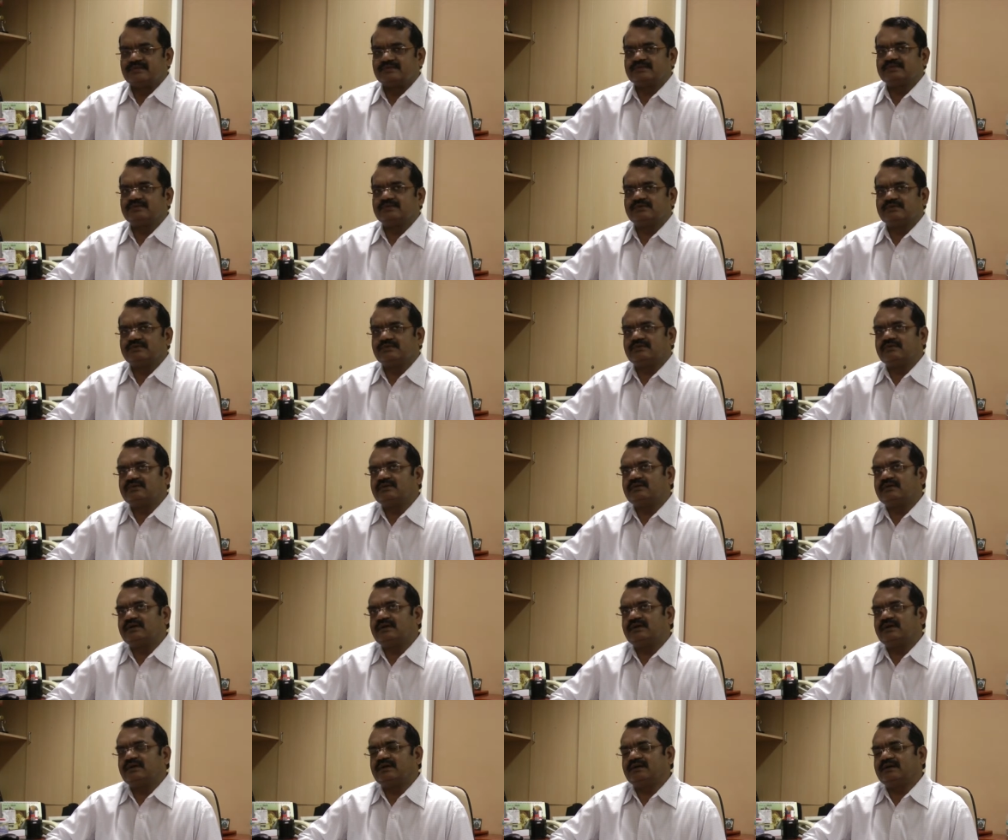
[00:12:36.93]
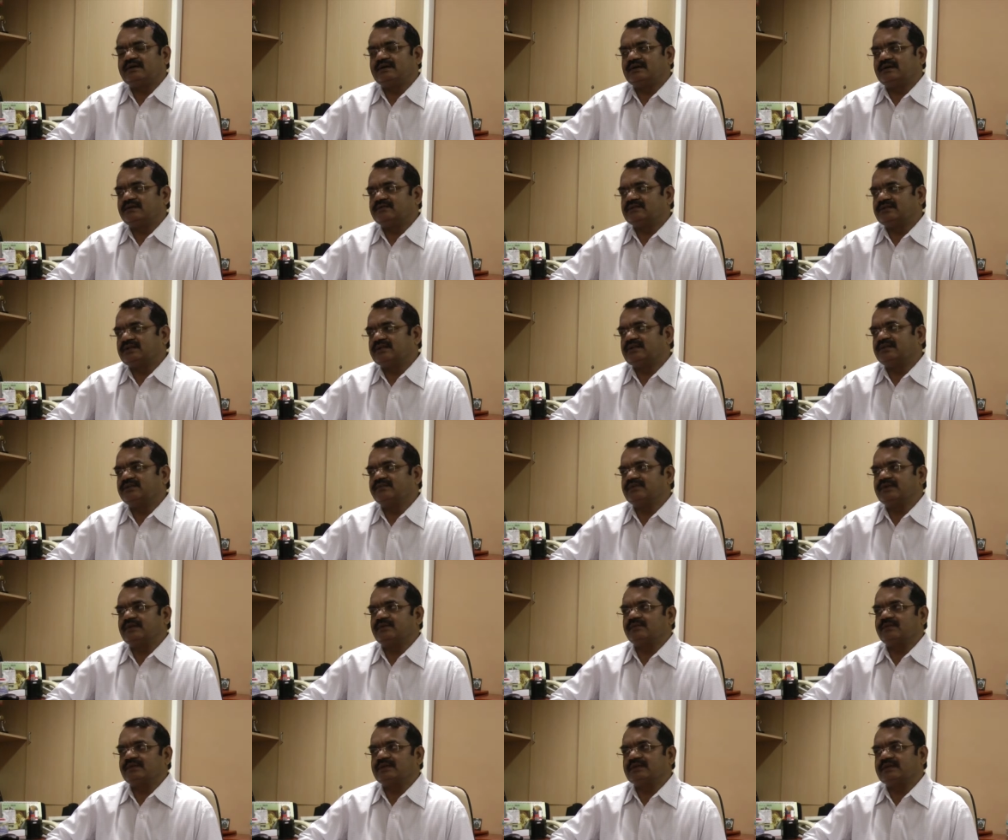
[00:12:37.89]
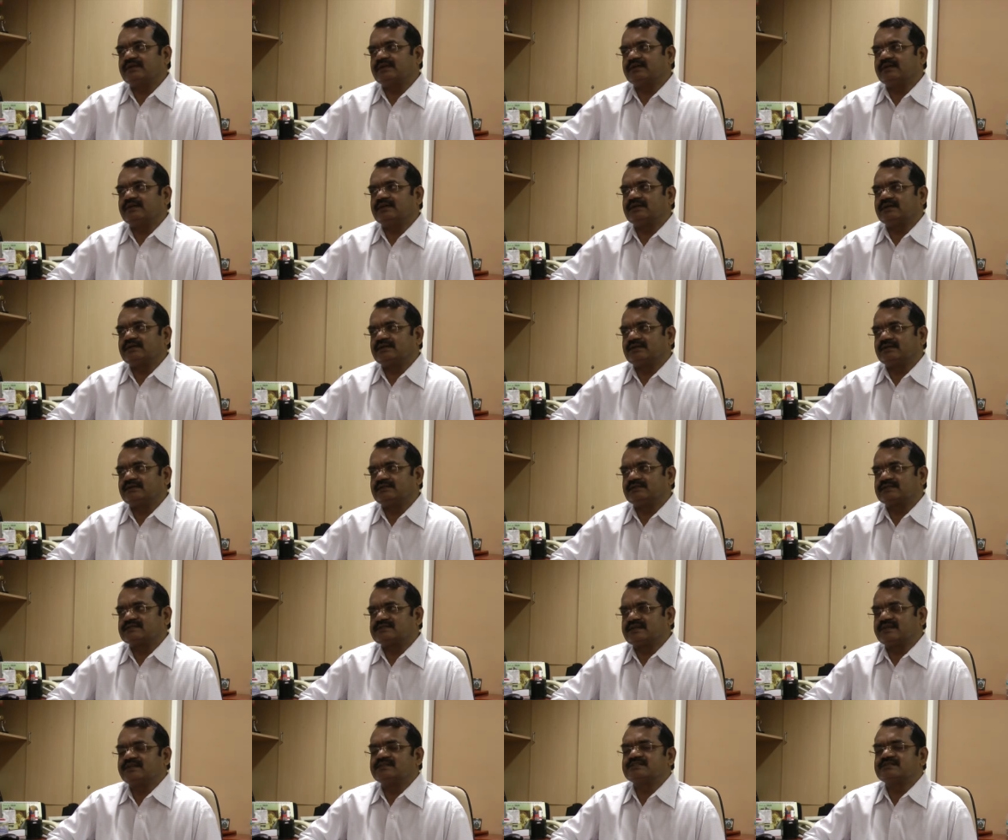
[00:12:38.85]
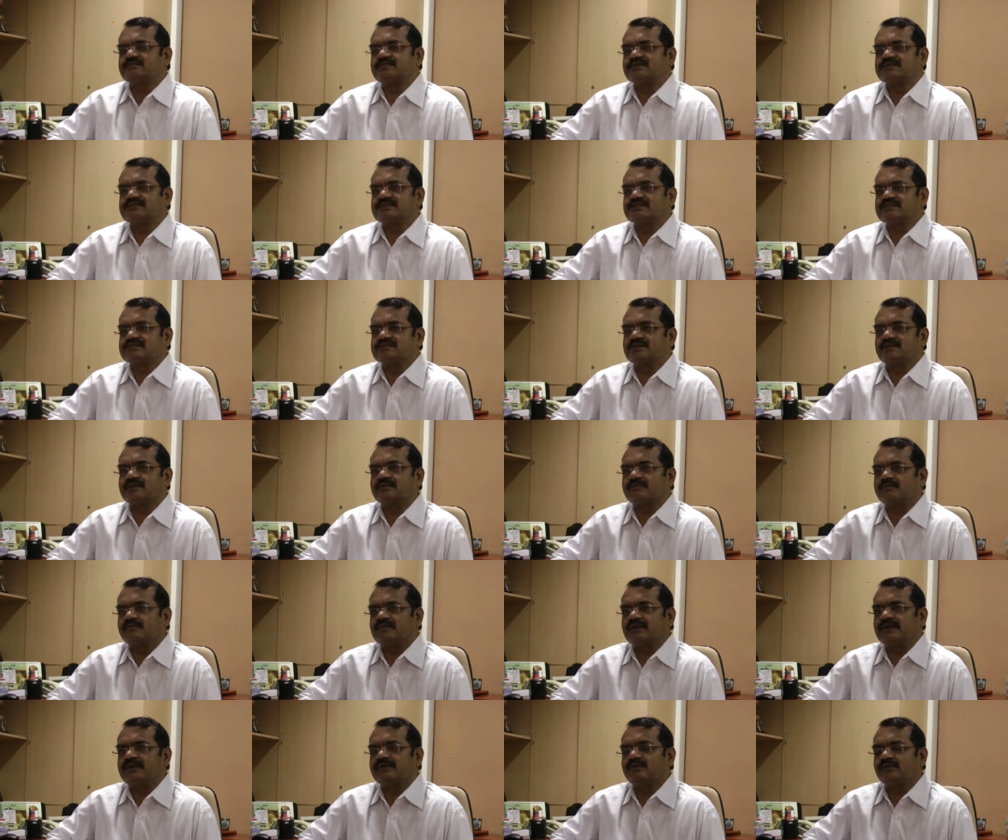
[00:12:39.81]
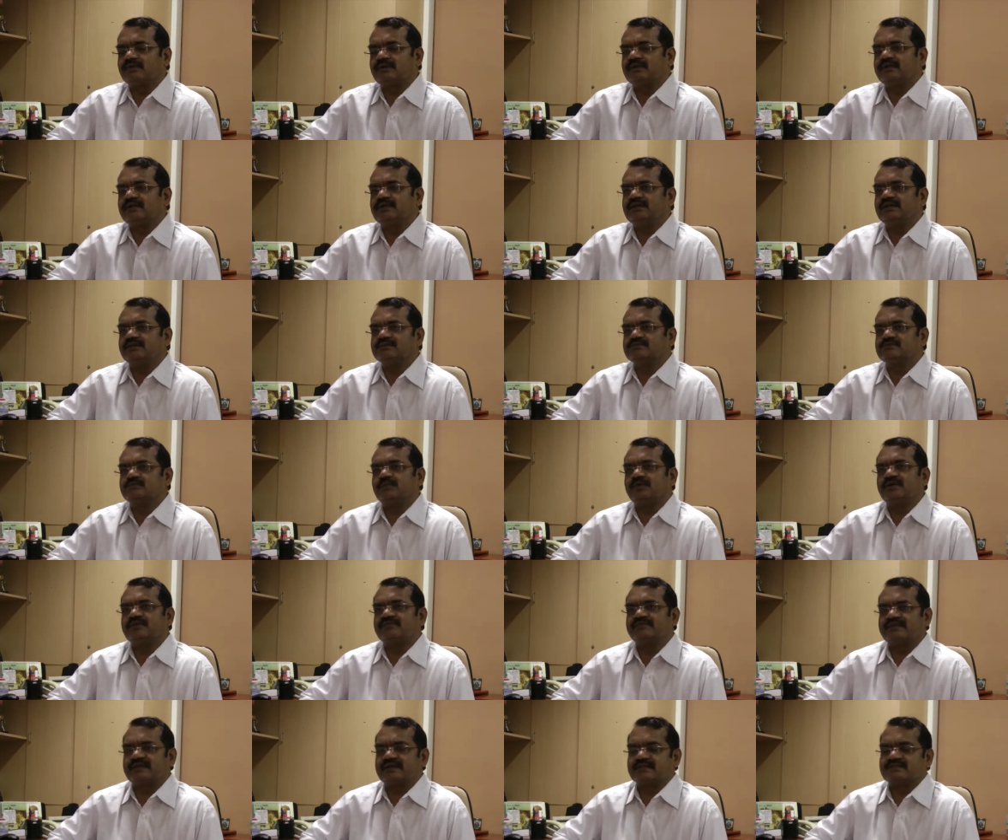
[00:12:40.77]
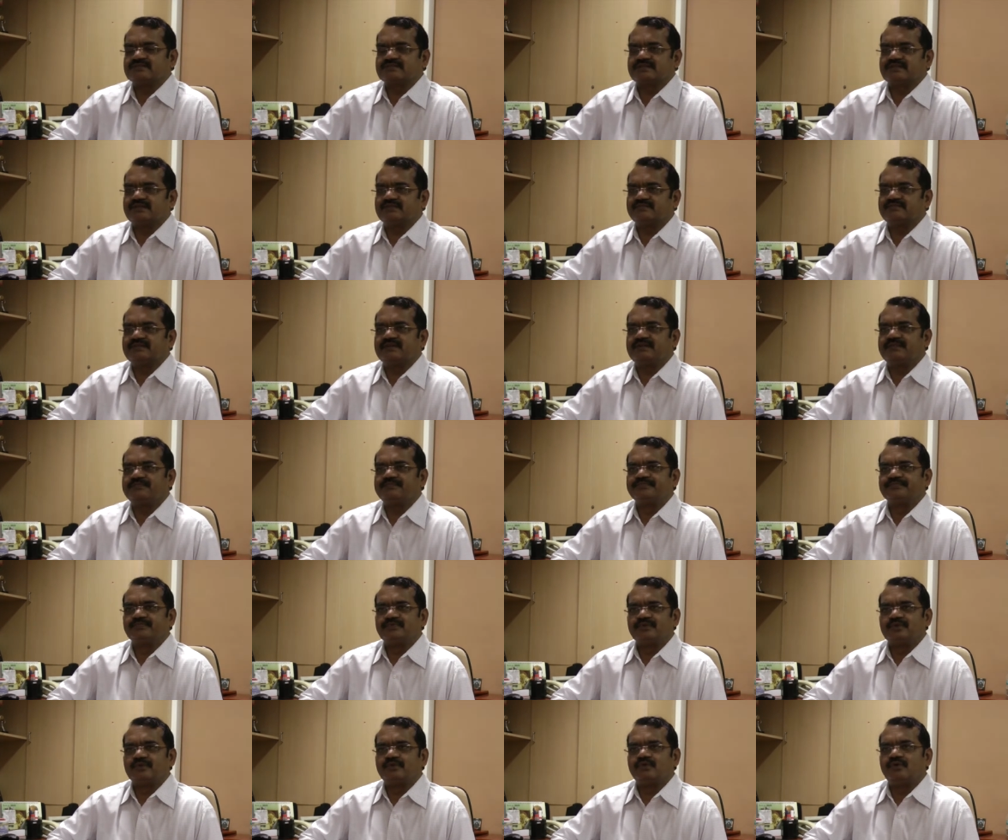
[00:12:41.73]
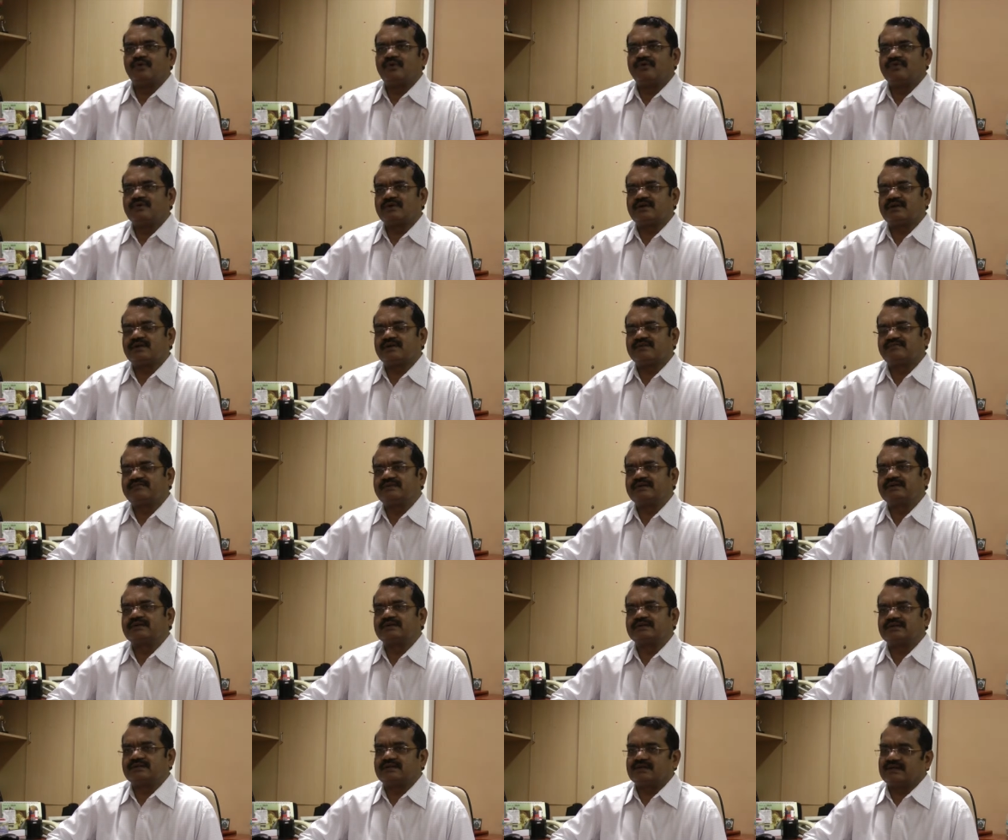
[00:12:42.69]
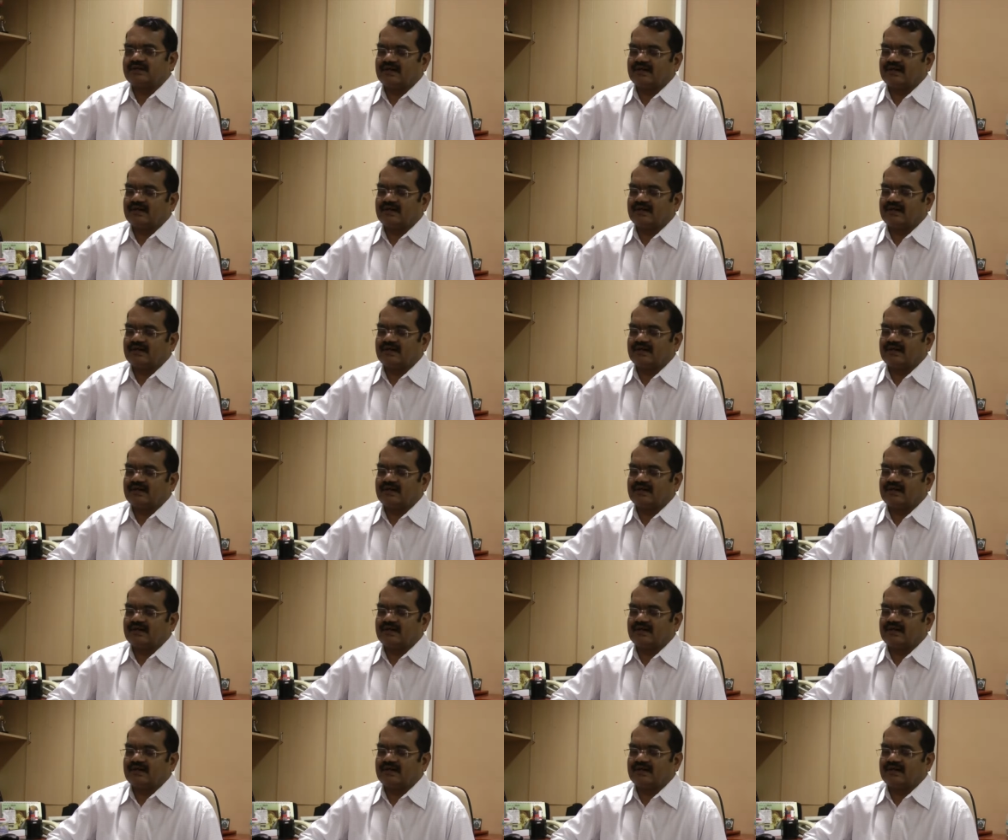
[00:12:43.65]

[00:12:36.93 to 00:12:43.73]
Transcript: So that way you look at here, the science missions are playing only a small fraction of the overall effect.